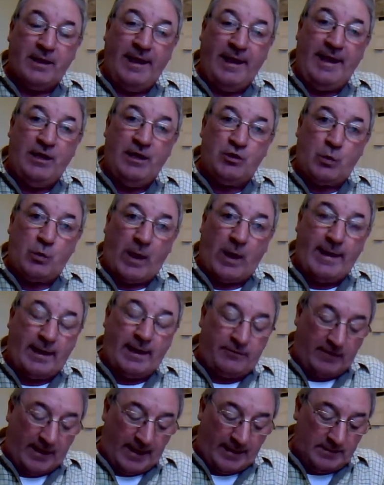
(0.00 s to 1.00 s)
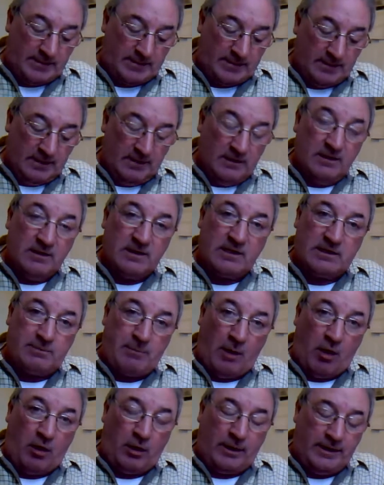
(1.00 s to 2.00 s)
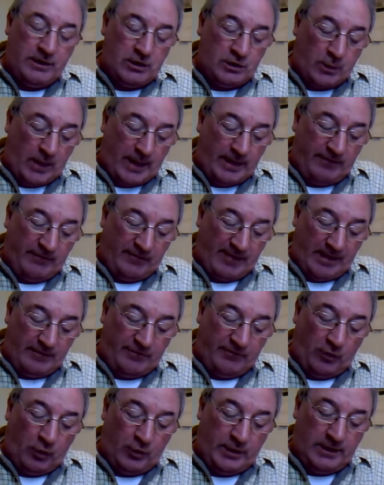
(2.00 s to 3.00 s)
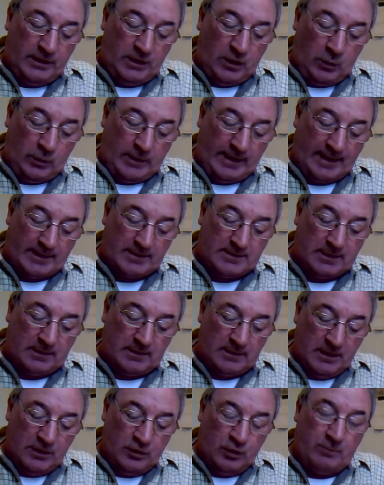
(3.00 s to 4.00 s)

Each way advice, small each way, 5.40 Newcastle,